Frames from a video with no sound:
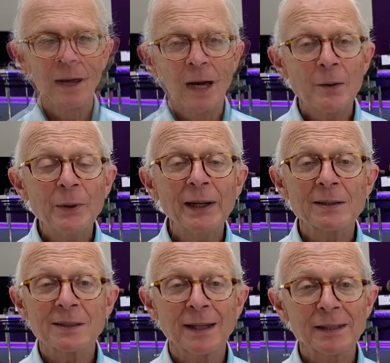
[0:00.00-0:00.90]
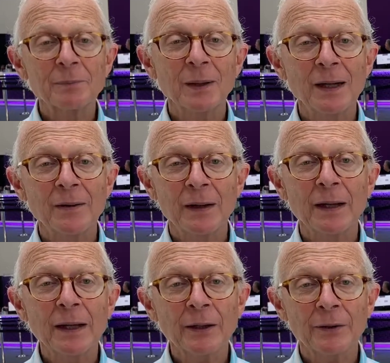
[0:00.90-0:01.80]
I'm really excited by the
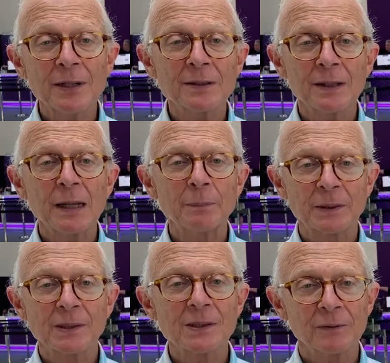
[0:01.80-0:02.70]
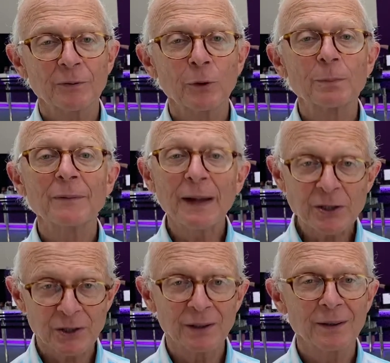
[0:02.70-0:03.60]
increased impetus for
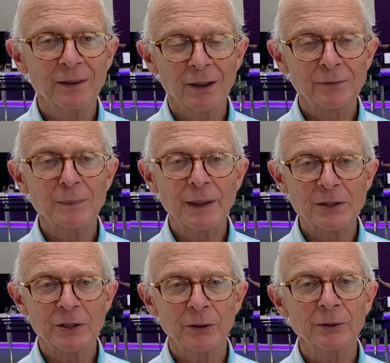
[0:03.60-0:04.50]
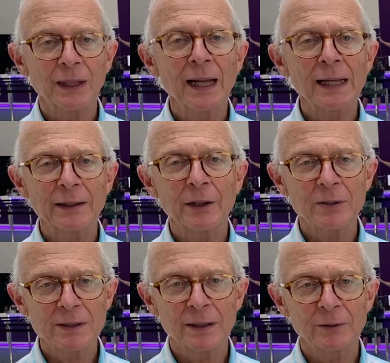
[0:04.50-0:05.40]
prevention of dementia or delaying the
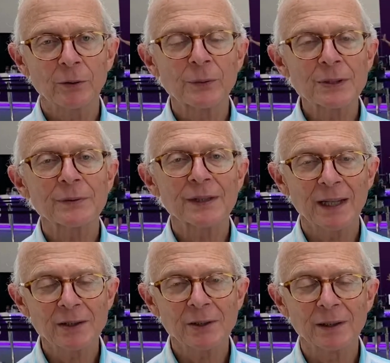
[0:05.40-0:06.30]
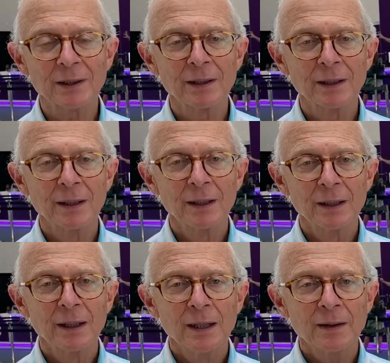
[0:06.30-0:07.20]
onset or risk reduction.
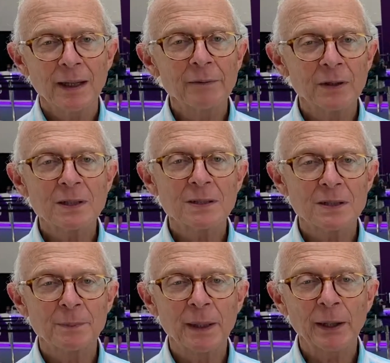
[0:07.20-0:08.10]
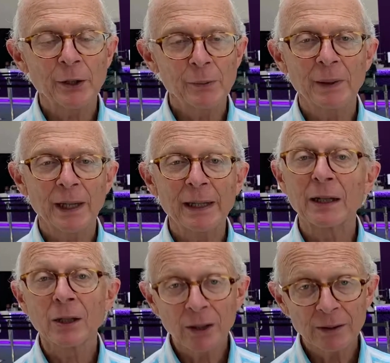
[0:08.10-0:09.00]
The evidence has been accumulating a
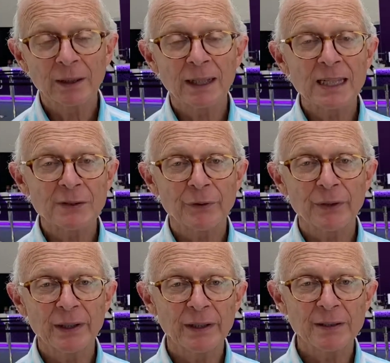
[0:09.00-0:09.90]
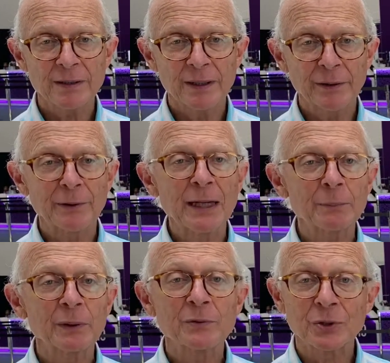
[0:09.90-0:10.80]
lot in the last few years, and there are a
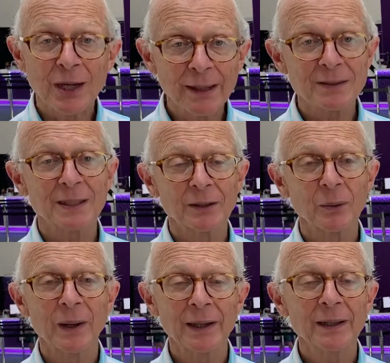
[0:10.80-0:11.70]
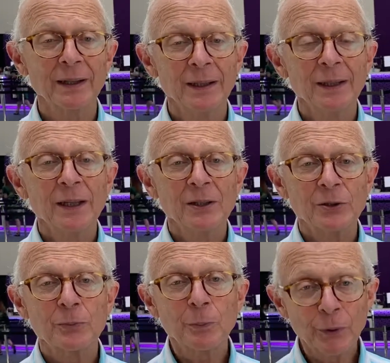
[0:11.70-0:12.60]
number of trials underway
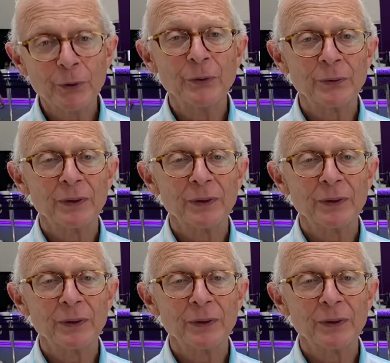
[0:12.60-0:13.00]
to prove